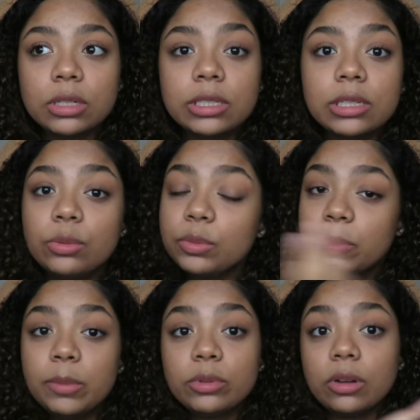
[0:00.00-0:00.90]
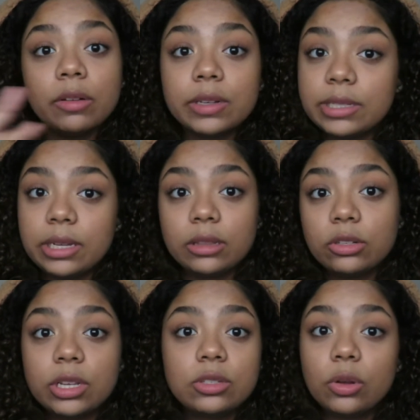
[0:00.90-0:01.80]
because there were people already taking their
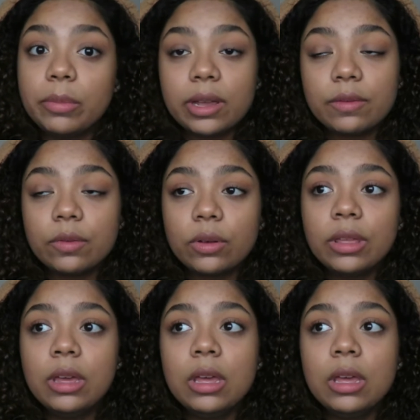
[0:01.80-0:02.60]
tests going back and forth,